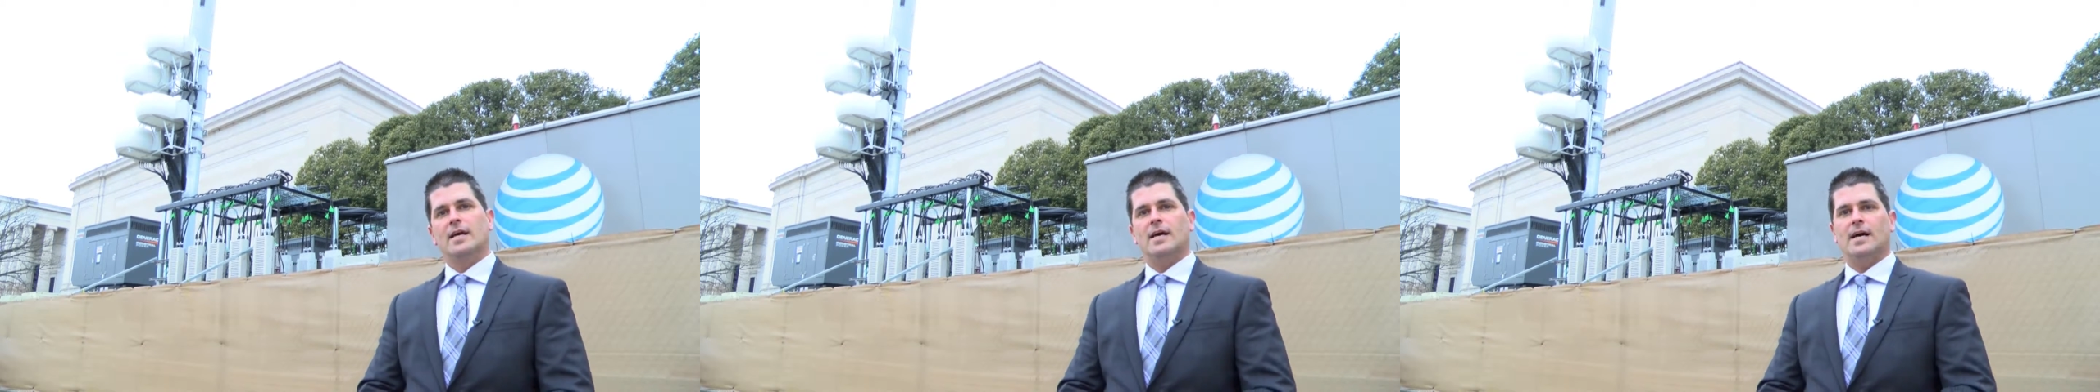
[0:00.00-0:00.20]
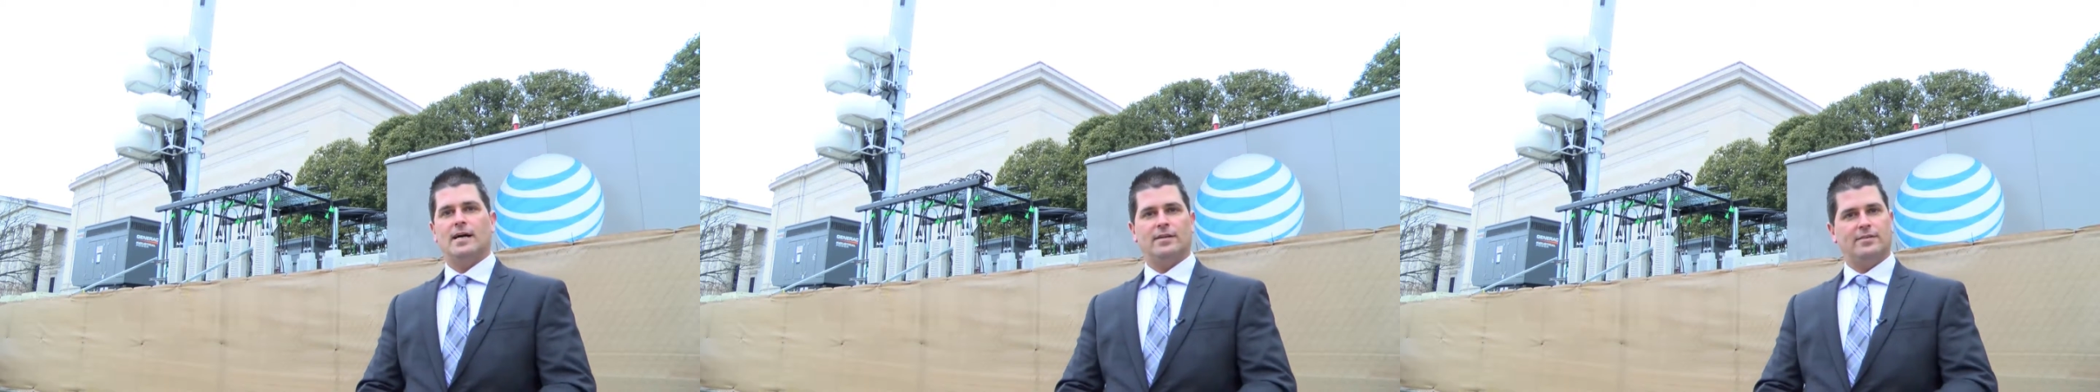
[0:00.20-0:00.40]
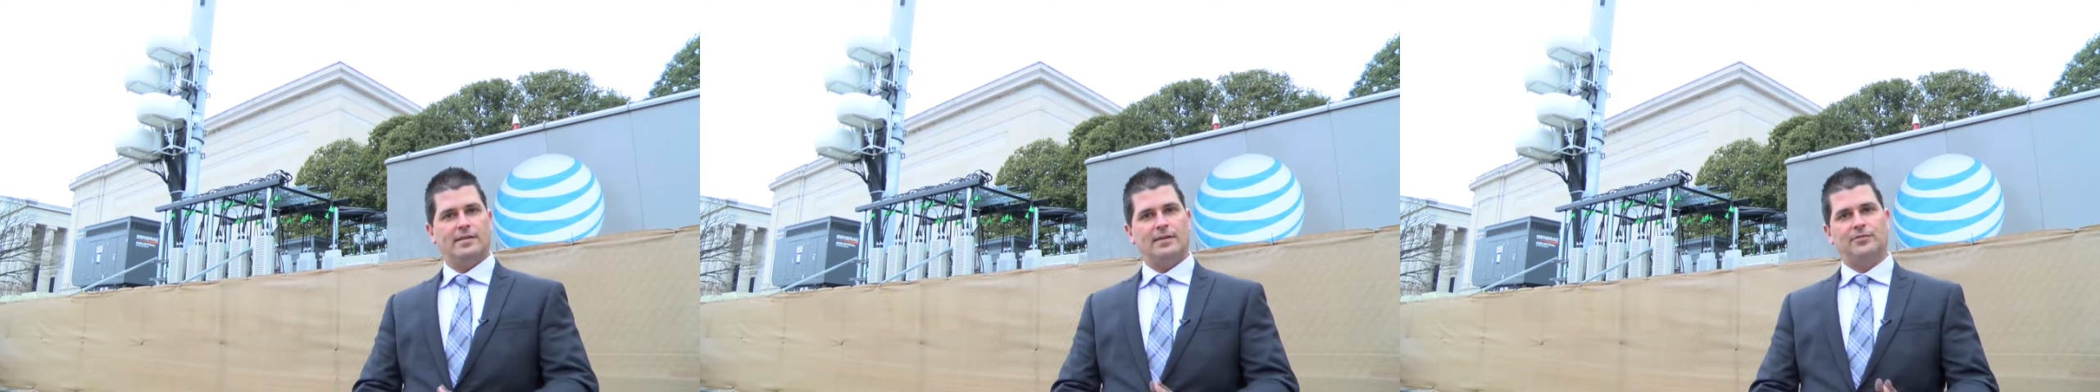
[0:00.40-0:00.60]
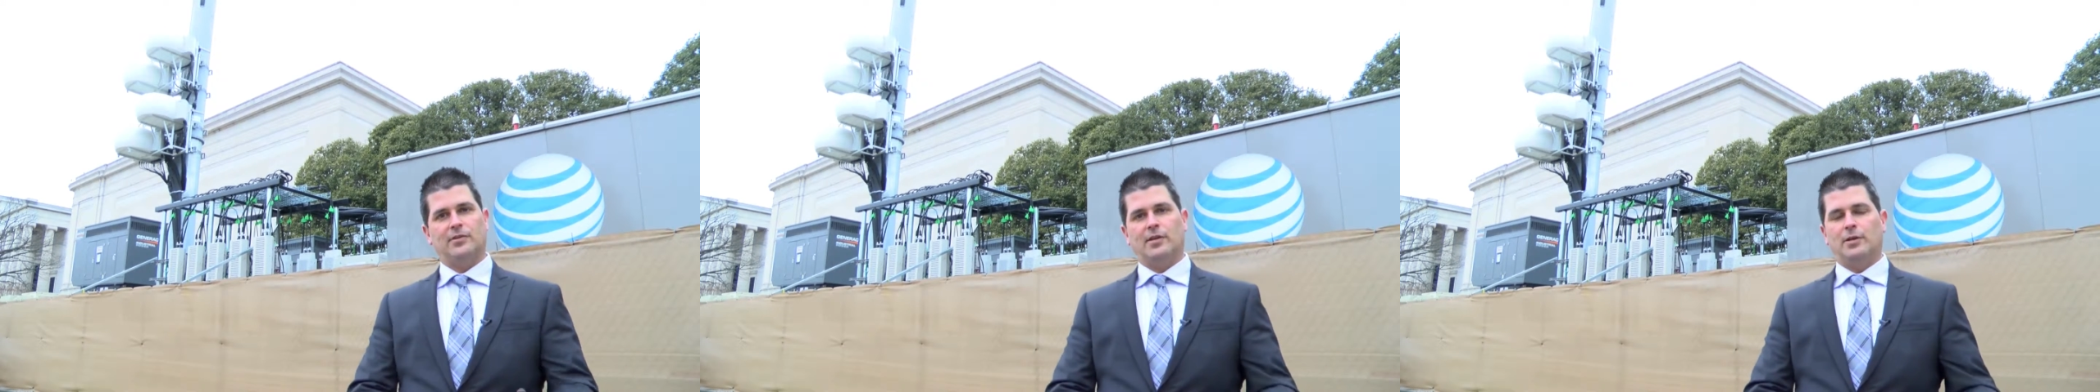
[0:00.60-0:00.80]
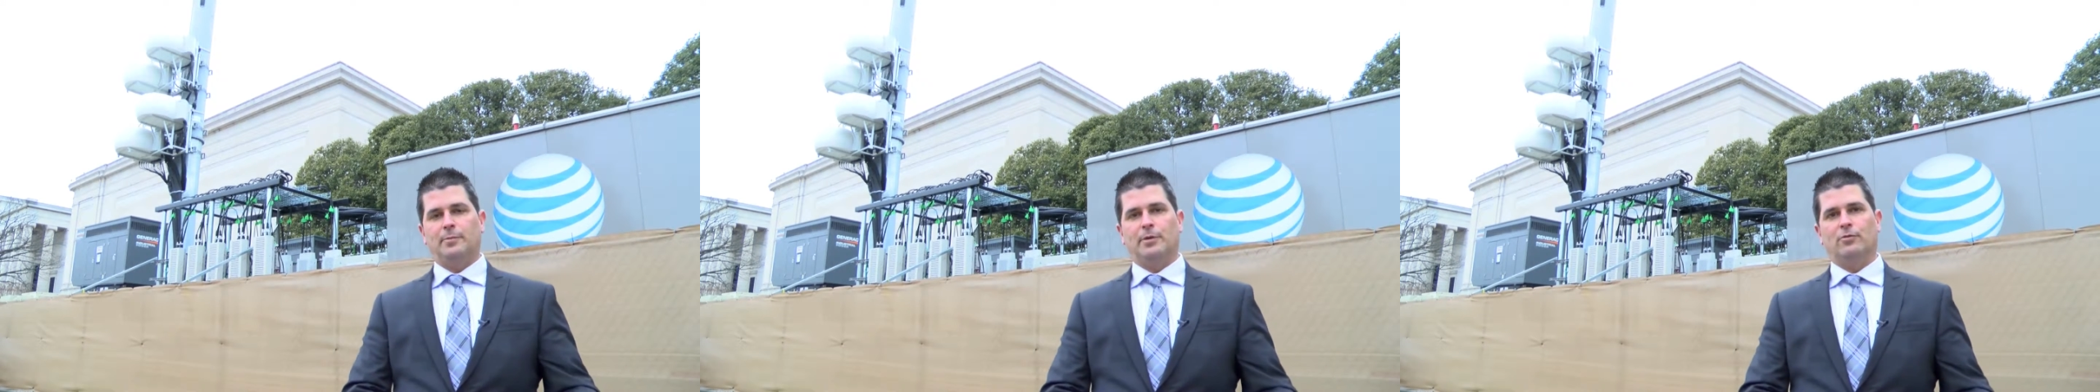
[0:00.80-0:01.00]
It saves a
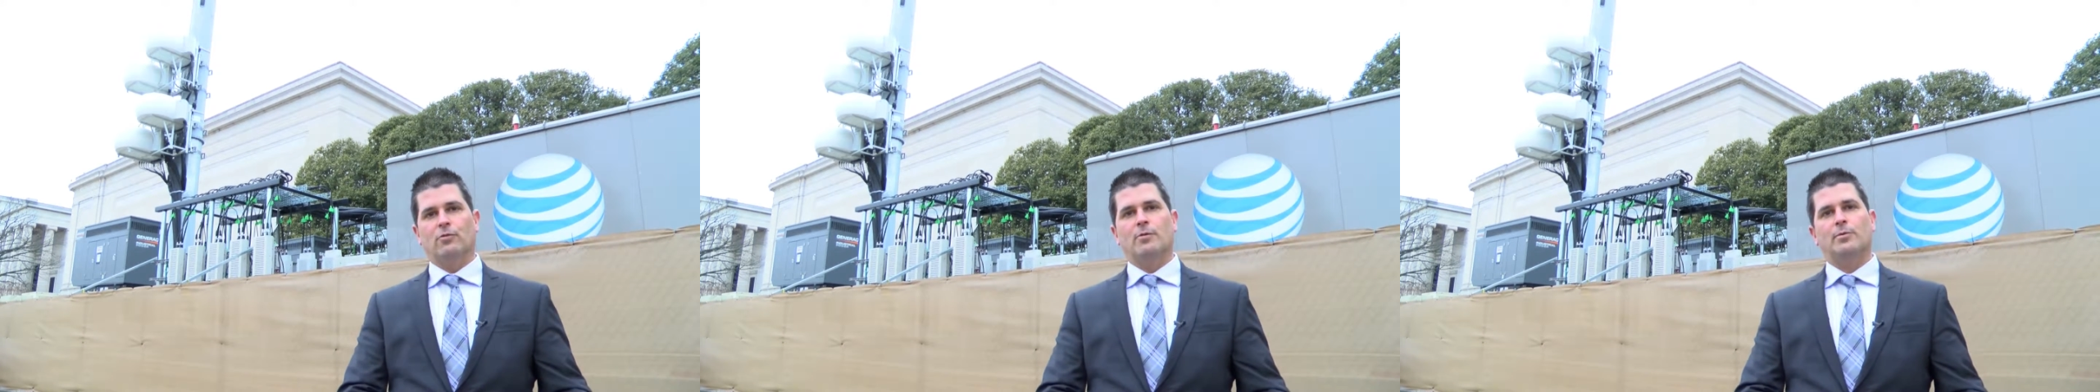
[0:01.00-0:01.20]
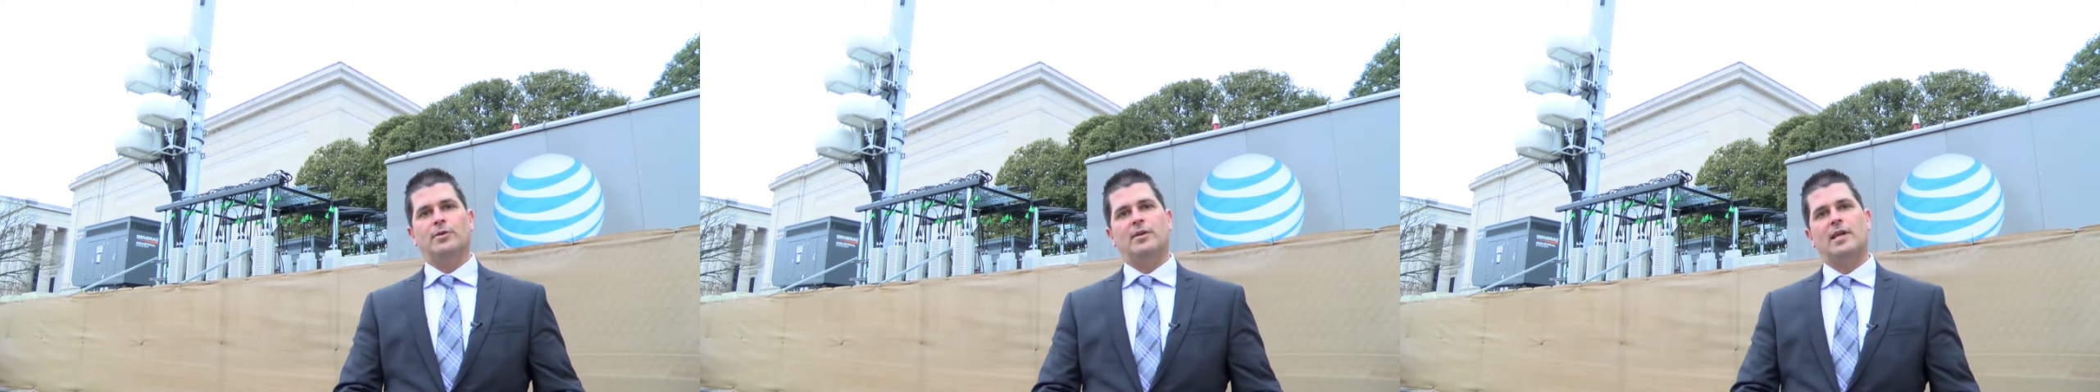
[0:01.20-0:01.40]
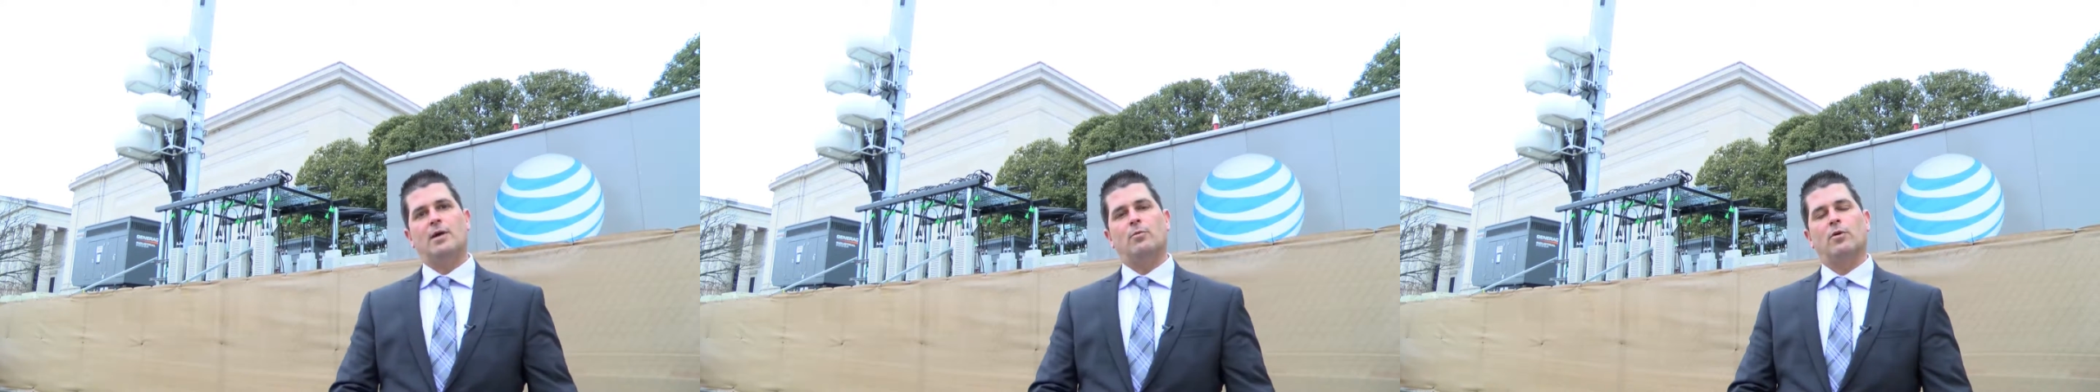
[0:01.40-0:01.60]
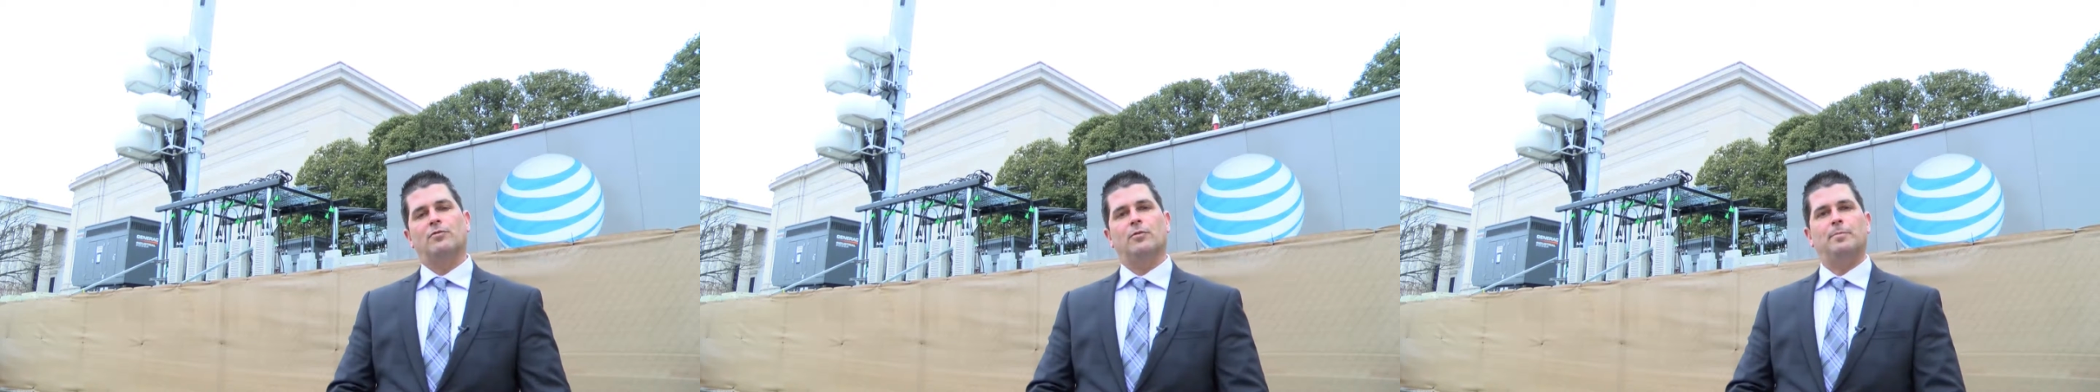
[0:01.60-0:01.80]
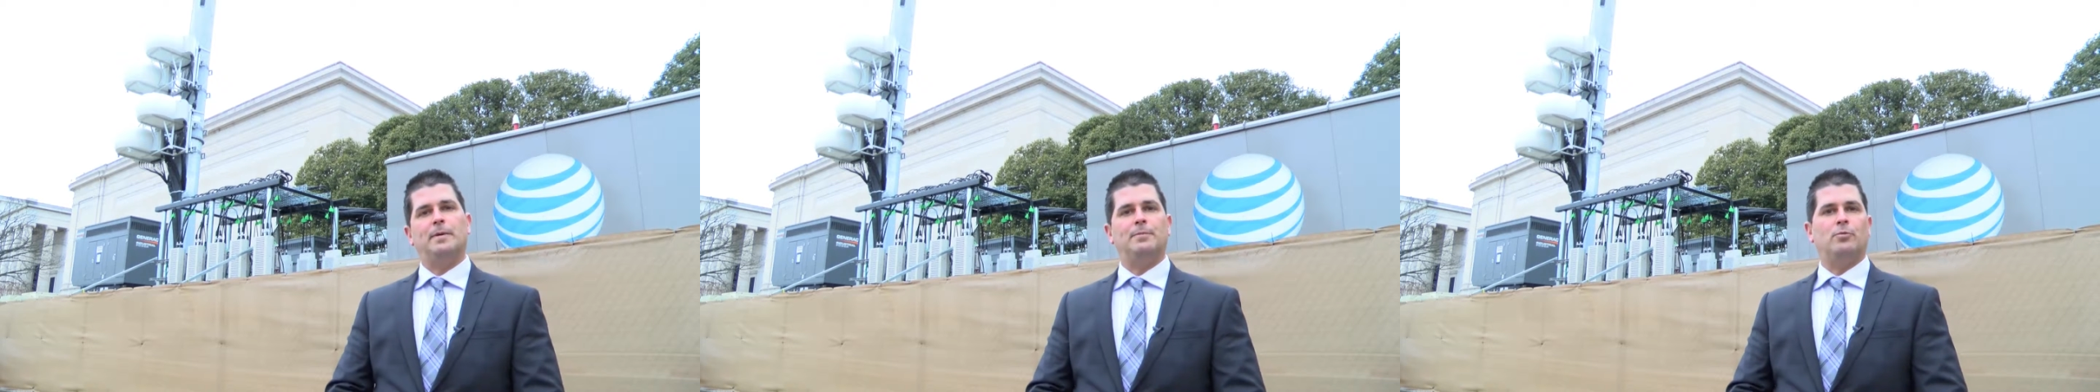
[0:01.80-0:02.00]
little bit of room on the network
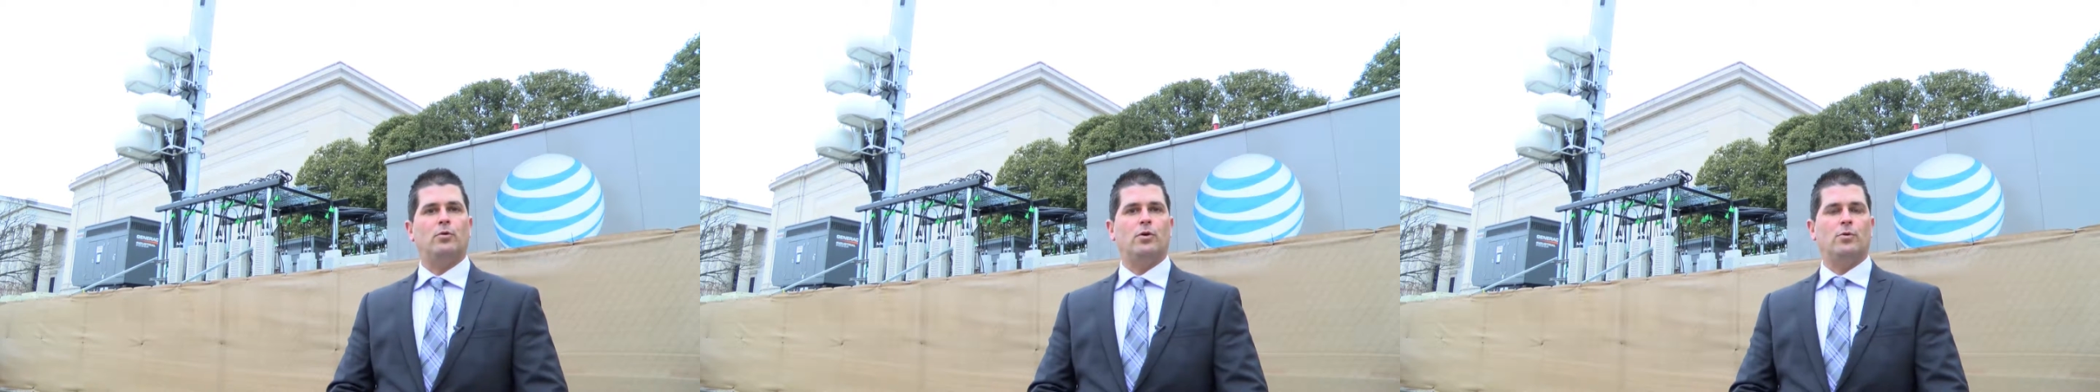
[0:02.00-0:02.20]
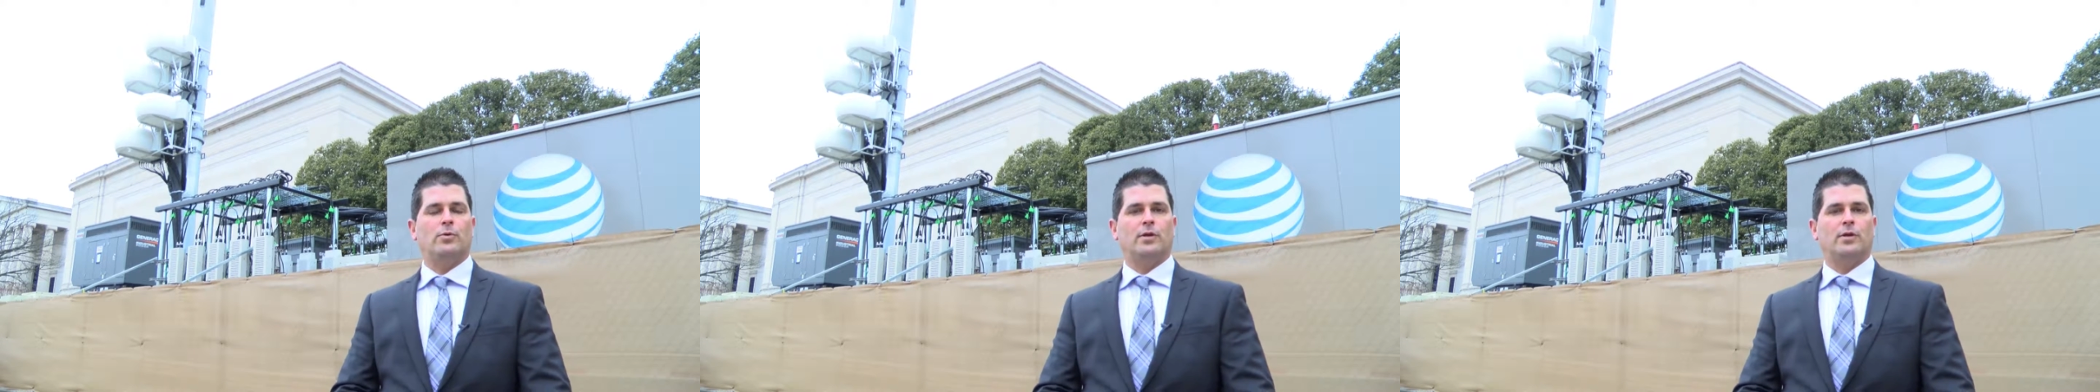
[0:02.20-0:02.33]
for people who